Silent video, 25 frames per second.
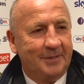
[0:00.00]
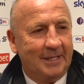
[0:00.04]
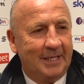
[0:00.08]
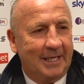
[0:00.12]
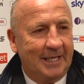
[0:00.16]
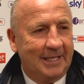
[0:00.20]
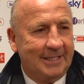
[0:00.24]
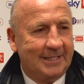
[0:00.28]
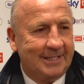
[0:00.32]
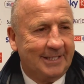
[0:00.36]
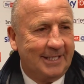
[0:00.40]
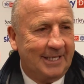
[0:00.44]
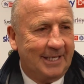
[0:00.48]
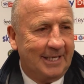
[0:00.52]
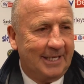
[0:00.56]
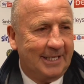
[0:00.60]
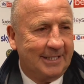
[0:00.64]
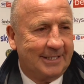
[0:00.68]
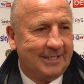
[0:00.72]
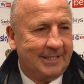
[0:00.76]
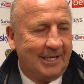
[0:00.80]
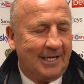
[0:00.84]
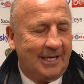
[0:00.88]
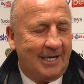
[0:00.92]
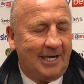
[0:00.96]

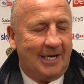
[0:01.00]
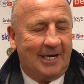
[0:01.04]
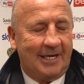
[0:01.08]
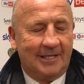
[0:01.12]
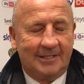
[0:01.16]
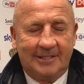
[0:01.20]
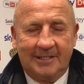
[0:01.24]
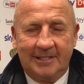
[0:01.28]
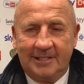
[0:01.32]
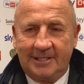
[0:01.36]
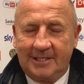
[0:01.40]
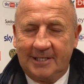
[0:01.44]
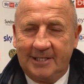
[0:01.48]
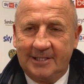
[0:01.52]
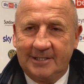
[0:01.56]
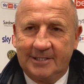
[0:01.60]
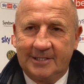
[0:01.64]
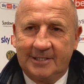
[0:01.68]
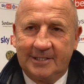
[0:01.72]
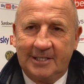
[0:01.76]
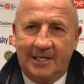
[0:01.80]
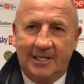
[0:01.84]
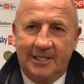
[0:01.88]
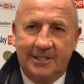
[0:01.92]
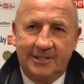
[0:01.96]
it's hard to
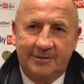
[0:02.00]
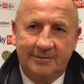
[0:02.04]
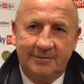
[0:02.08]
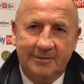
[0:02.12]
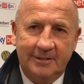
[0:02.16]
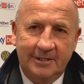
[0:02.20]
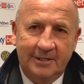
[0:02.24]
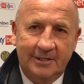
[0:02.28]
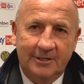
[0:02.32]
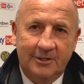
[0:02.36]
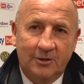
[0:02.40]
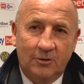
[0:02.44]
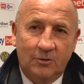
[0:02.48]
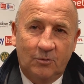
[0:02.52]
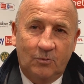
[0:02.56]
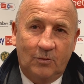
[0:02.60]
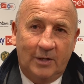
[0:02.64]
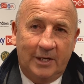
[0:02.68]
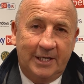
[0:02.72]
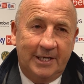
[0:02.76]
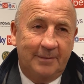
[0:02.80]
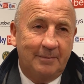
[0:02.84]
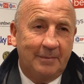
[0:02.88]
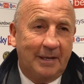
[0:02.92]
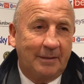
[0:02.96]
criticise when
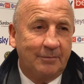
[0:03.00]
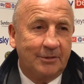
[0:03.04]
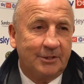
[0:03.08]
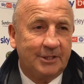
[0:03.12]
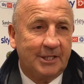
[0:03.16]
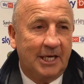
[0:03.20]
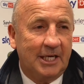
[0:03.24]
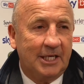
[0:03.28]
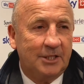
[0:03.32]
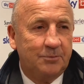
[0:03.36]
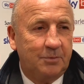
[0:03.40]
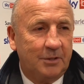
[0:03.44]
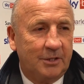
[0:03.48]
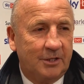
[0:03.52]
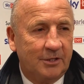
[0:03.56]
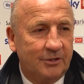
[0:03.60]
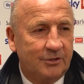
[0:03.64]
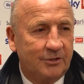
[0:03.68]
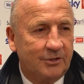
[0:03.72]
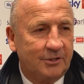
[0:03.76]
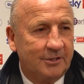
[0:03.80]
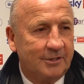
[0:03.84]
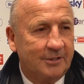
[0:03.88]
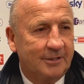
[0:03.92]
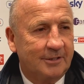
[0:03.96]
they make mistakes,
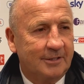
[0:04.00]
because